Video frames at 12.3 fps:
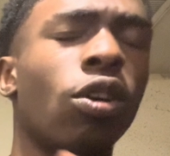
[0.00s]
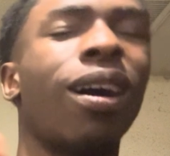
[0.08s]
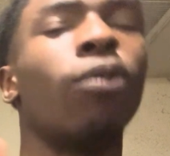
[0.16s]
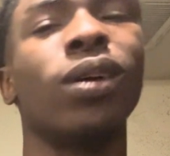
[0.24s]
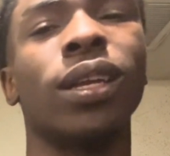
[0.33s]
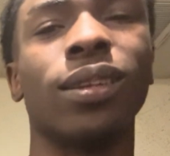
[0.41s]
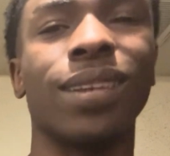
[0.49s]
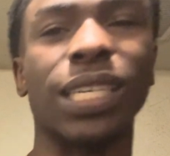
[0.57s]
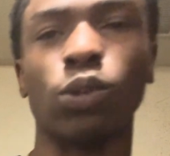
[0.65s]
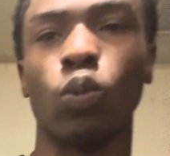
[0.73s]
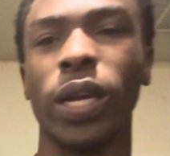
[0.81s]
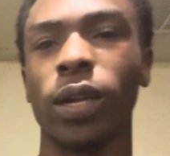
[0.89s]
I wouldn't. That's
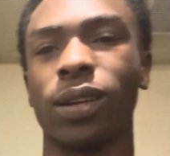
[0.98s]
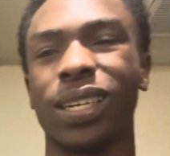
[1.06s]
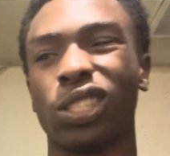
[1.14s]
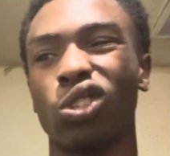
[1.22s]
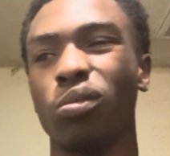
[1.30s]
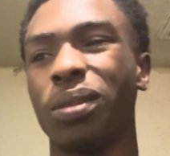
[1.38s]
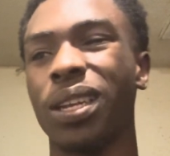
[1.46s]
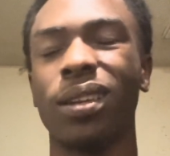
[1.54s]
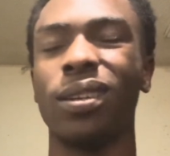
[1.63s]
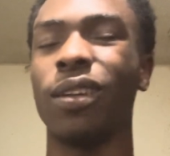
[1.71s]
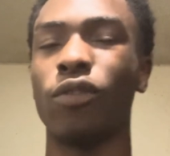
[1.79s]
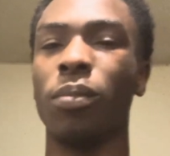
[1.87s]
weird. That's stupid.
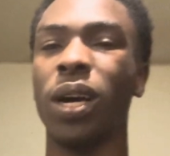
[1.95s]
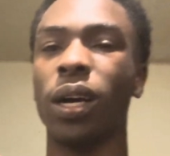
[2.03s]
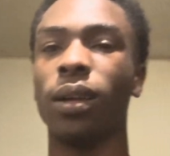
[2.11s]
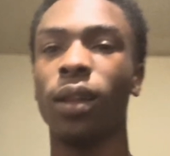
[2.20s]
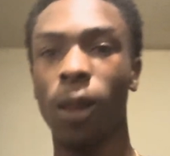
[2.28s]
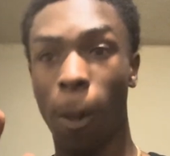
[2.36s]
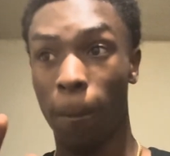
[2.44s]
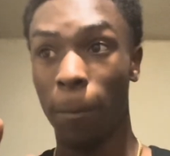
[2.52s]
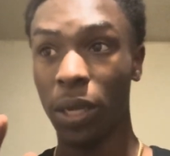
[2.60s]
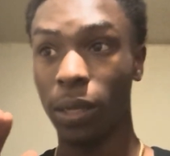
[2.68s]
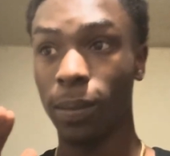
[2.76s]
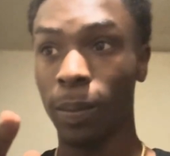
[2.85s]
Never mind.
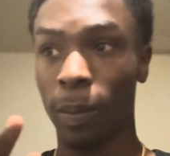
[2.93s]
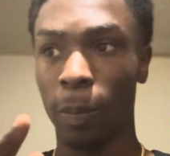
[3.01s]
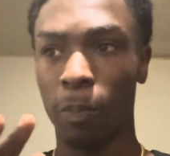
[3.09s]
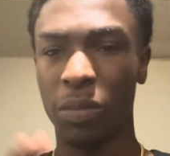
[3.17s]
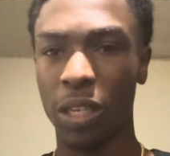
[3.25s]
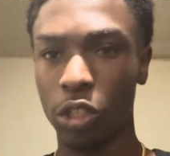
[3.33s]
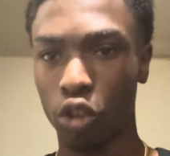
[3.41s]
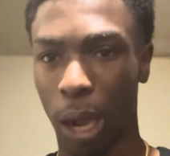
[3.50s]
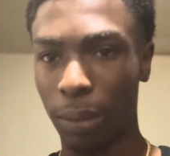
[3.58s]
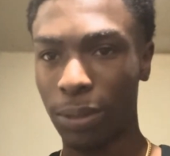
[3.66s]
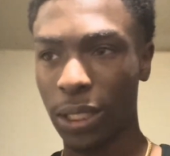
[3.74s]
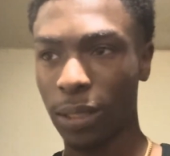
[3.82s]
But he
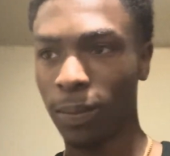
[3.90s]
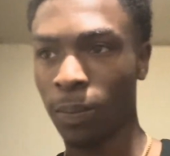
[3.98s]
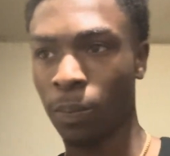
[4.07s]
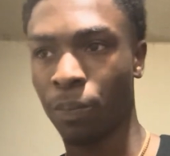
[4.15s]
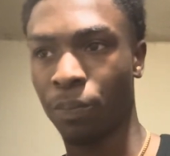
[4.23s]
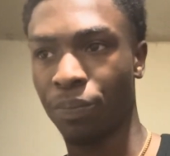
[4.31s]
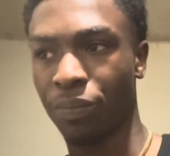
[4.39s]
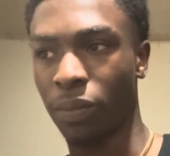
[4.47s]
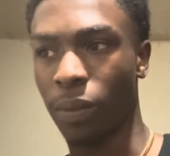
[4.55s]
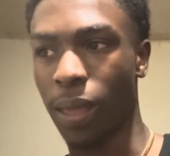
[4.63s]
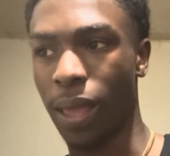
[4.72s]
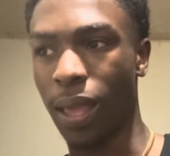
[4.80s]
drops it.
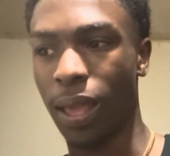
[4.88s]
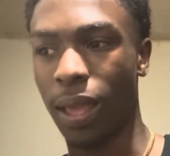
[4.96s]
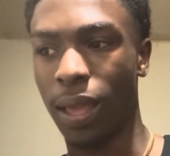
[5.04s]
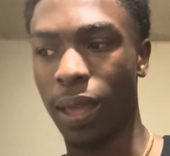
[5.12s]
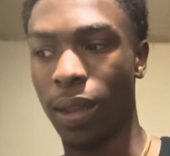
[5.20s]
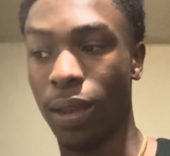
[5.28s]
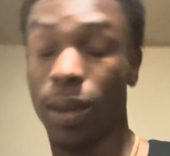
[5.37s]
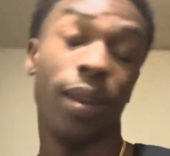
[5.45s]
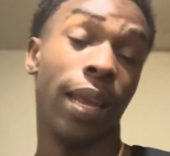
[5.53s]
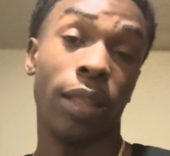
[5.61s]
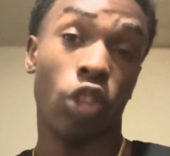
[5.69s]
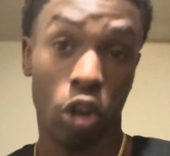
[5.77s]
And
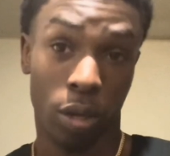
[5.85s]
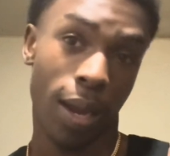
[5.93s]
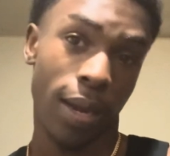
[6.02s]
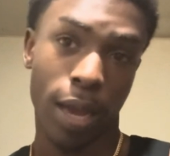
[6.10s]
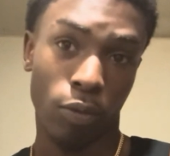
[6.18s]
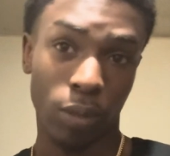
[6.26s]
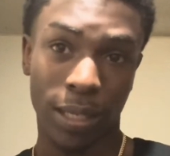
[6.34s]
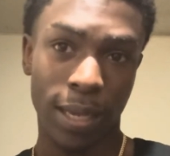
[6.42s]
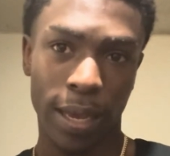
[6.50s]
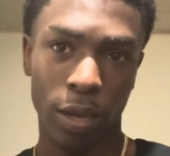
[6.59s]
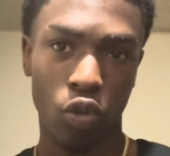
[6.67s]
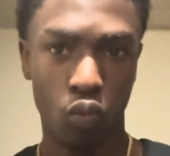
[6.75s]
they thought that they was
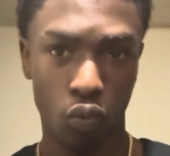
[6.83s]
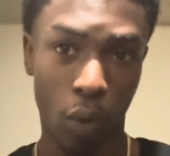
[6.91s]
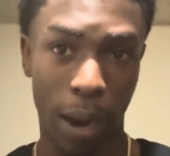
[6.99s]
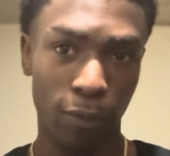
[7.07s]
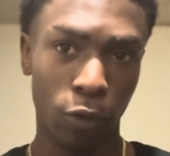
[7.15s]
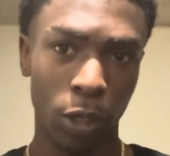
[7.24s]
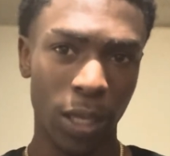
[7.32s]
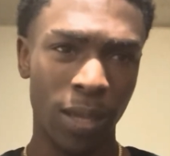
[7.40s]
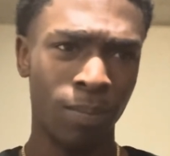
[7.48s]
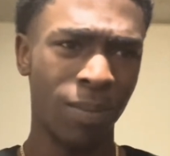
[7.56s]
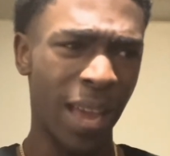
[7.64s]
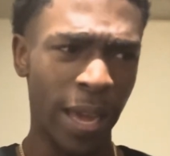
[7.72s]
dead, rightfully.
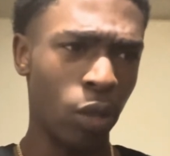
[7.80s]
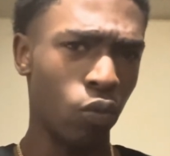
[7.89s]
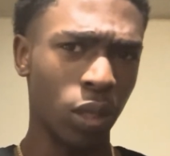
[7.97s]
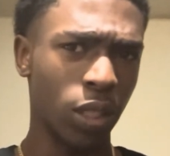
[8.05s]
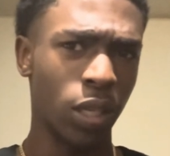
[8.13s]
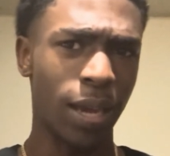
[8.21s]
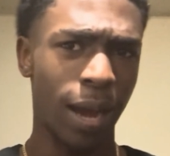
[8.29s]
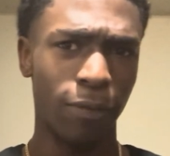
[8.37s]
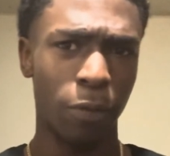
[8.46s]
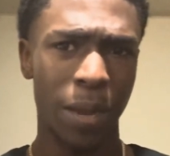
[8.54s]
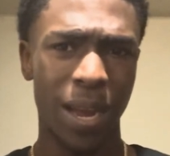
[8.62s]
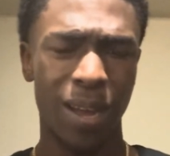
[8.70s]
Anyone should die
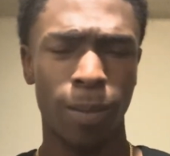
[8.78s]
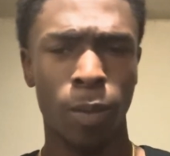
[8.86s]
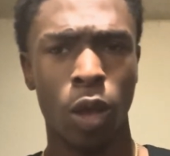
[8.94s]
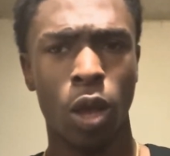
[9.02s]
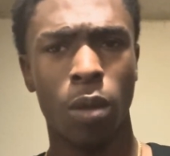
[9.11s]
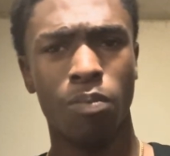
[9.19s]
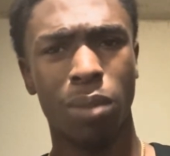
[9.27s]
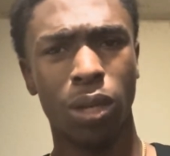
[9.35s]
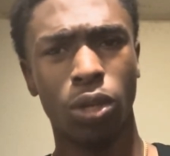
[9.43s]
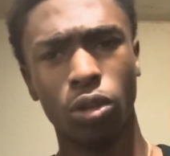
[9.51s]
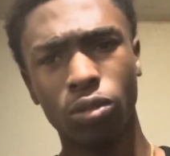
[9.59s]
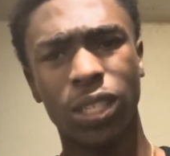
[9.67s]
from that. But
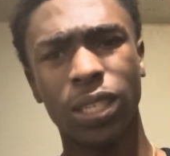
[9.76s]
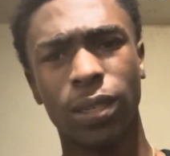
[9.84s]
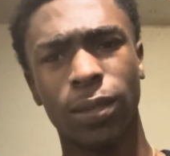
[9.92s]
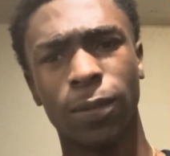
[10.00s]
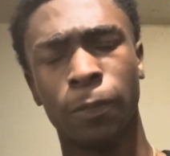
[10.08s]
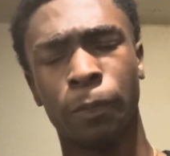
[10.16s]
Lucia,